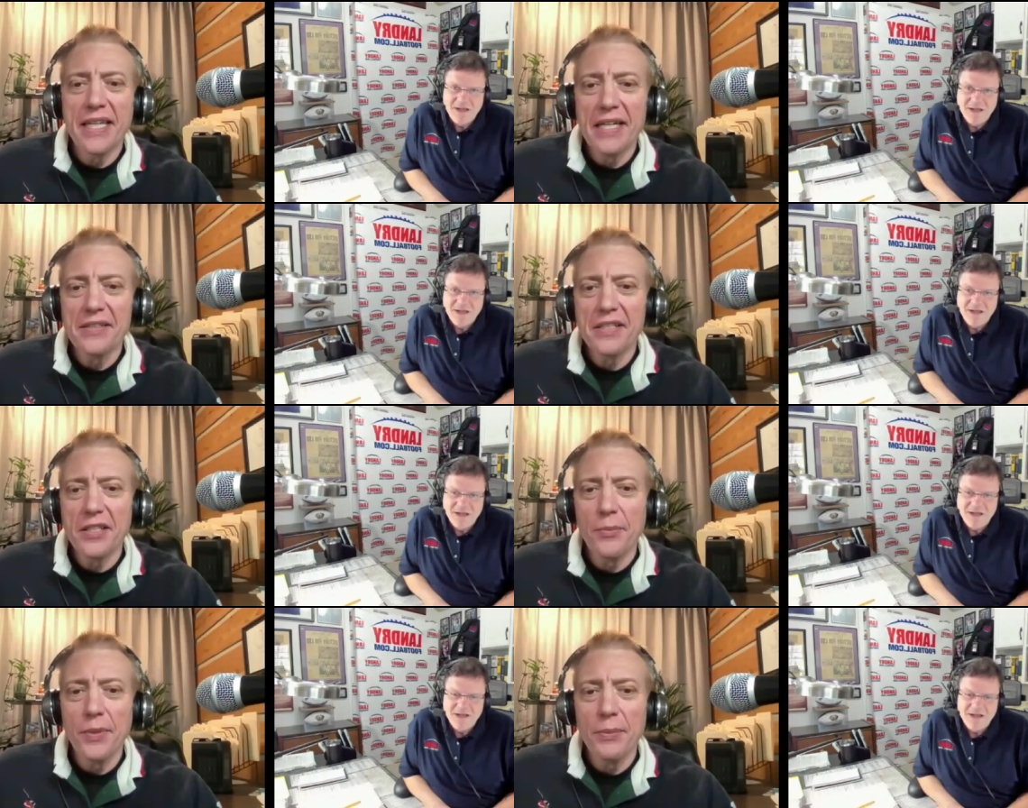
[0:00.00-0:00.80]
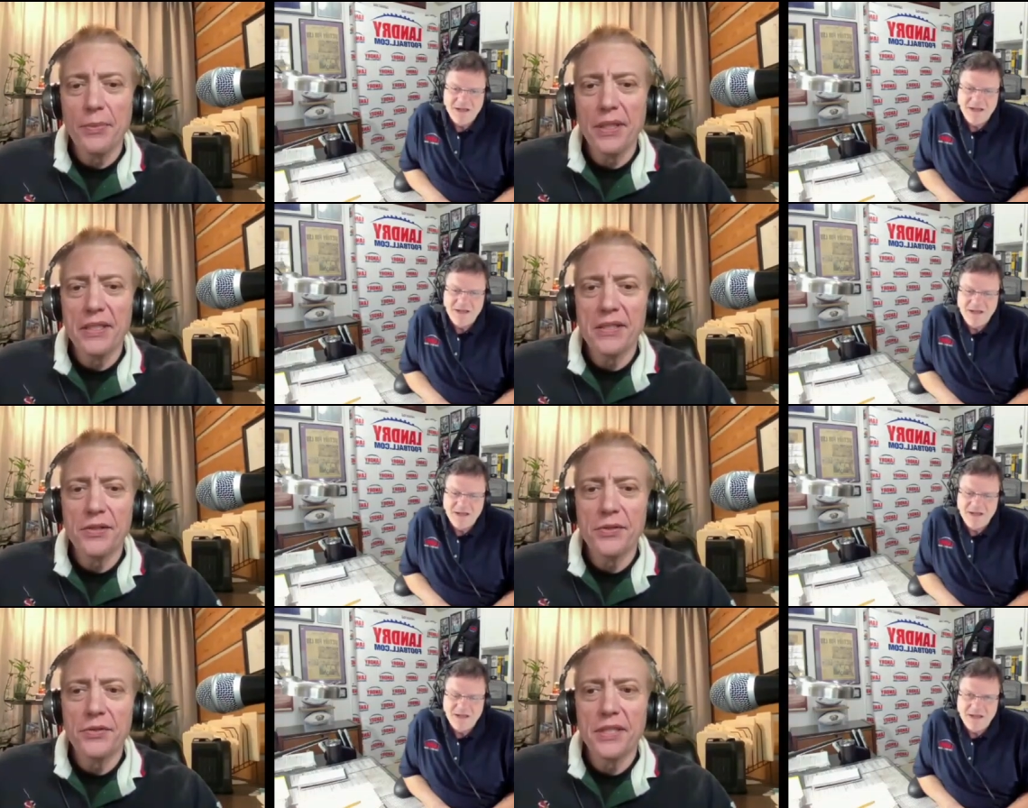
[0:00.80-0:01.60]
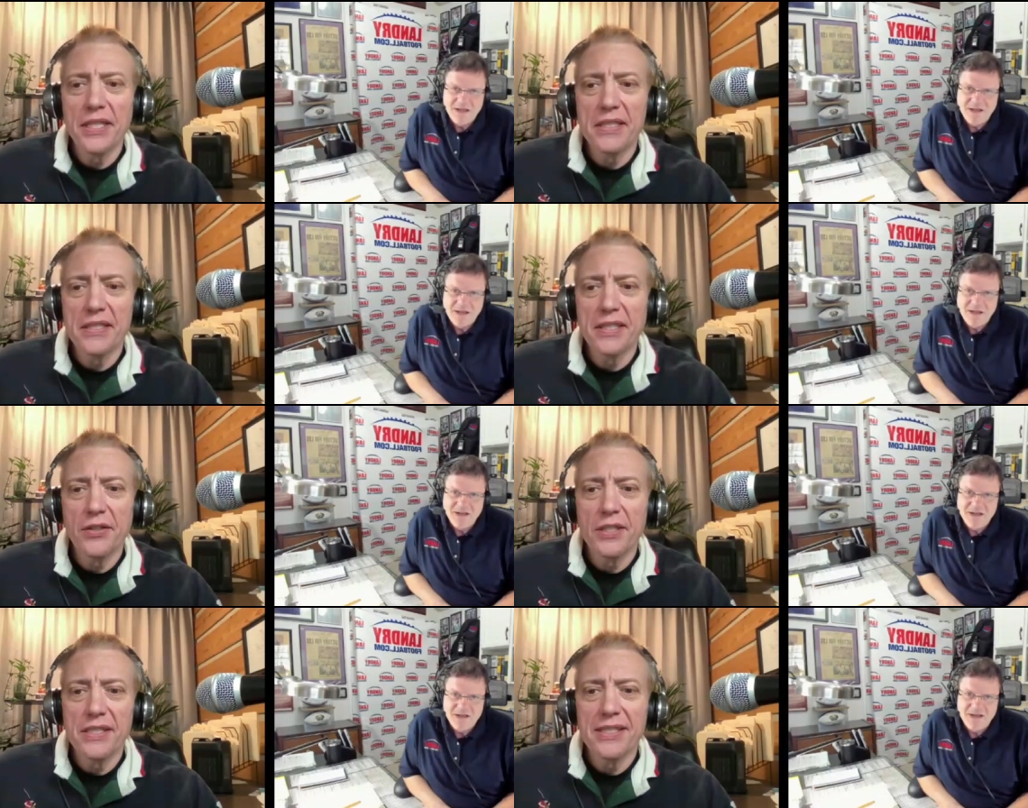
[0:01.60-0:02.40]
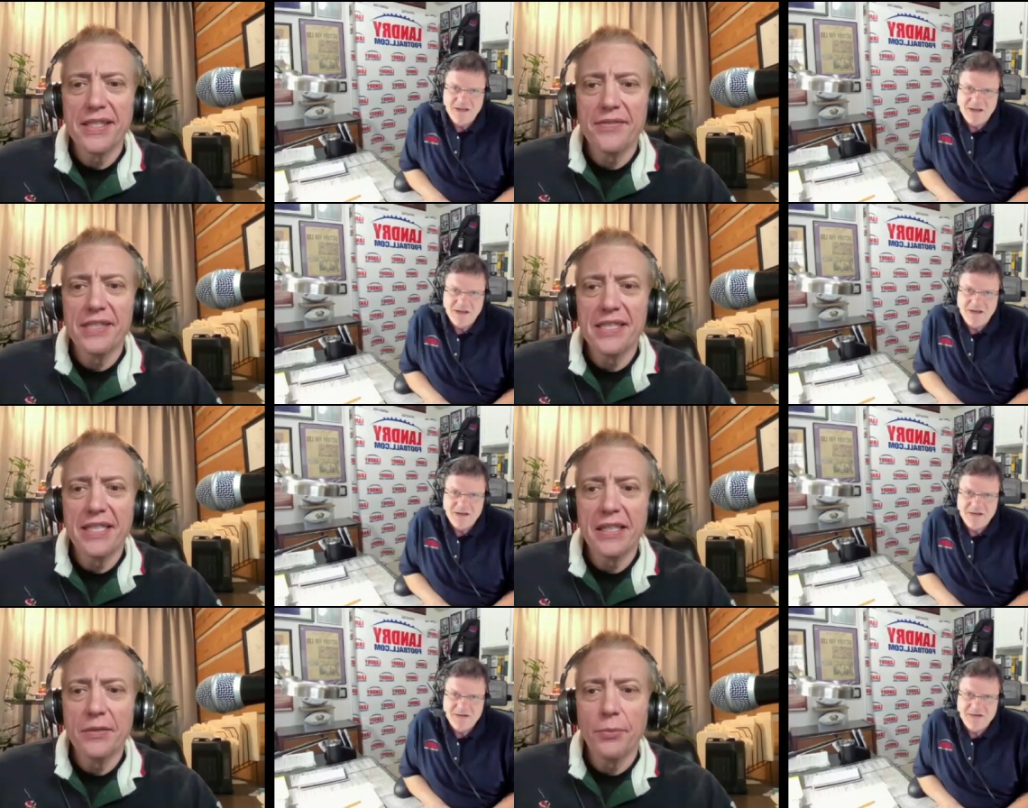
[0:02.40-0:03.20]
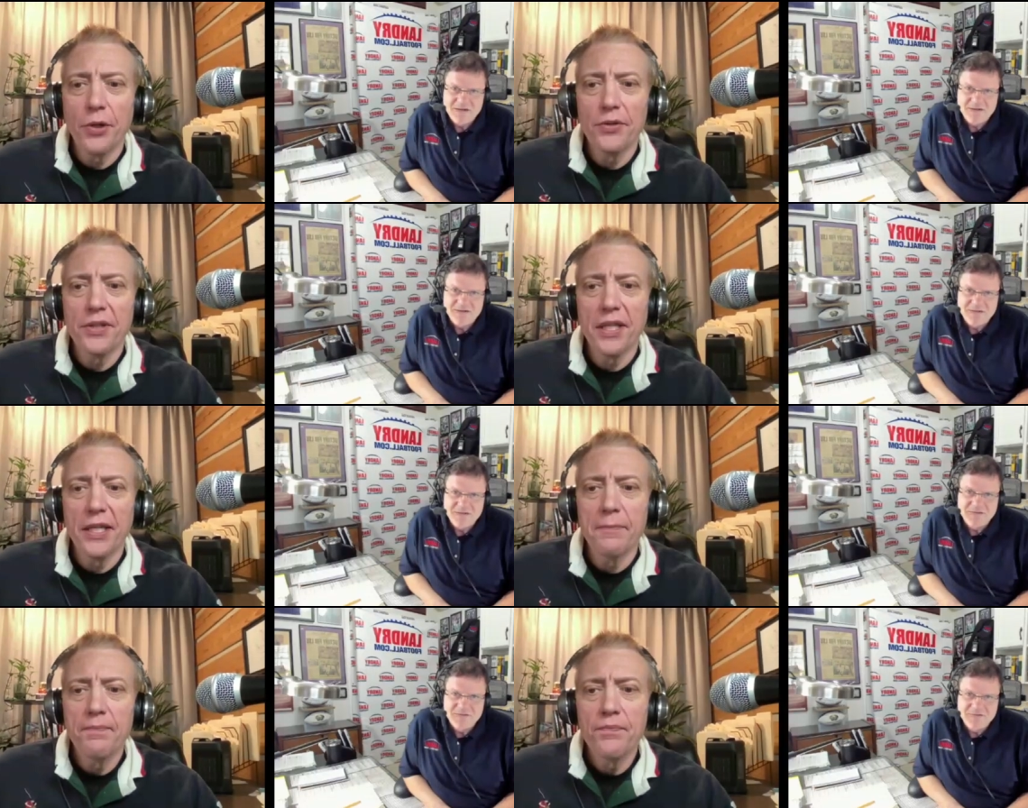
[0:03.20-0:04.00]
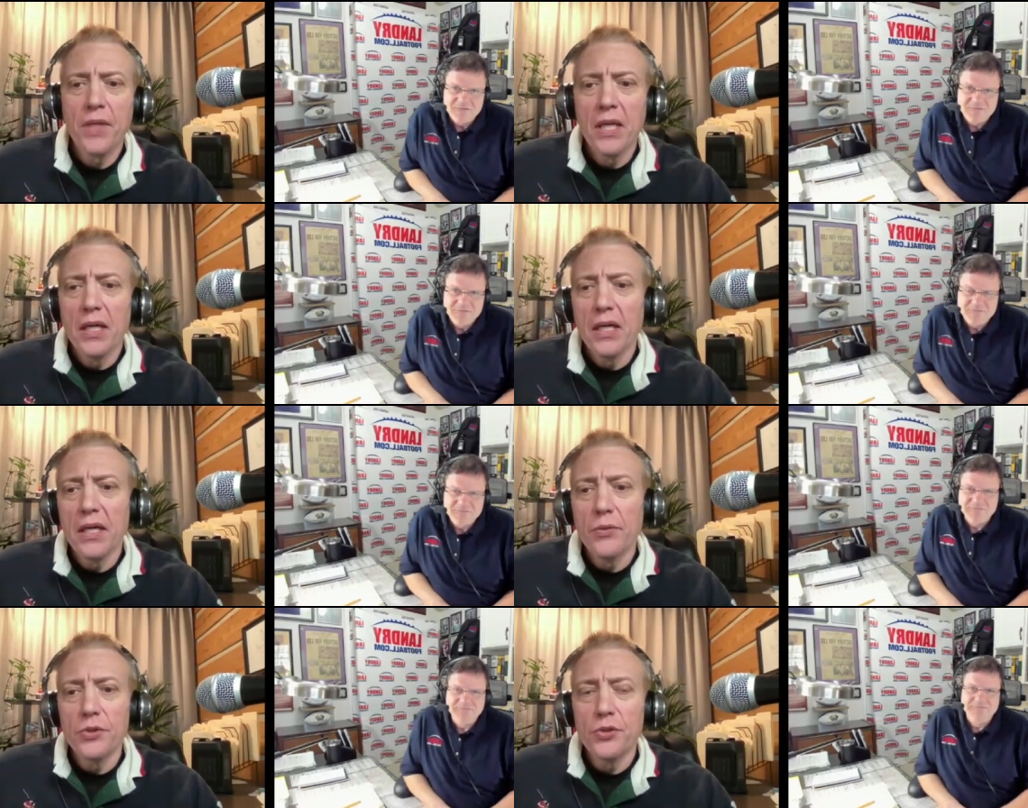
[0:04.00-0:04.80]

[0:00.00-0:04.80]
Speaker 1: Announced his commitment to Tennessee on his 17th birthday, uh,